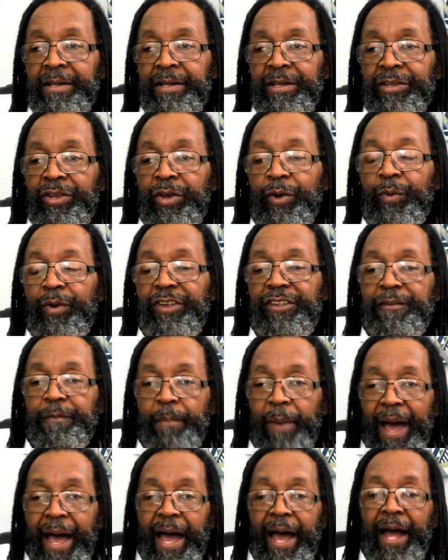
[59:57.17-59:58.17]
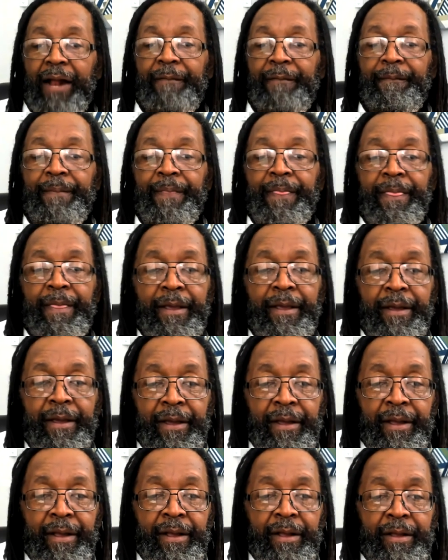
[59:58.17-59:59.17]
to respond,
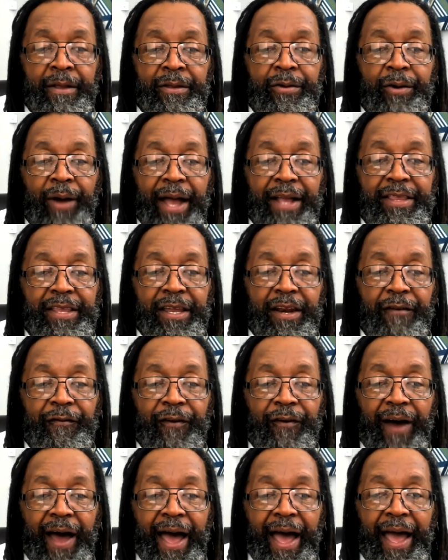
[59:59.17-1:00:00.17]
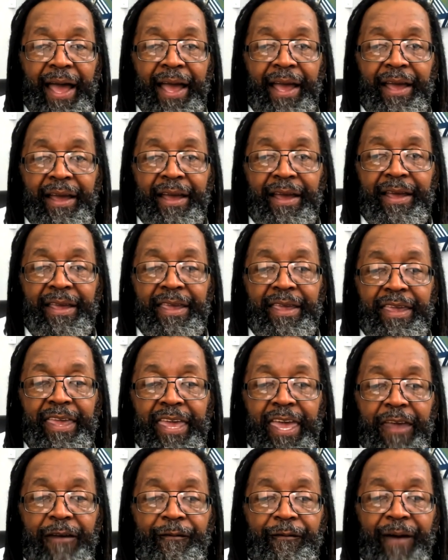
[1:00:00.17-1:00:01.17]
to identify
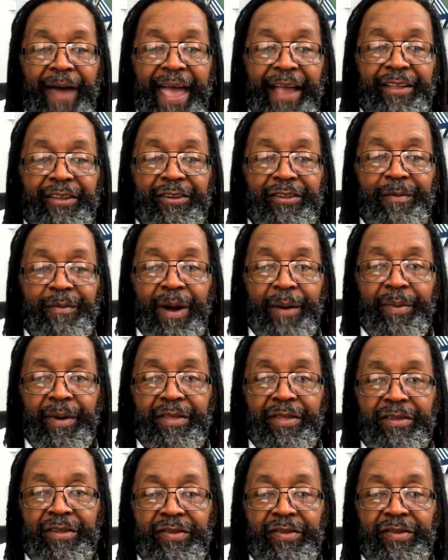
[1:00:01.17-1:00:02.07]
Key factors, my brothers and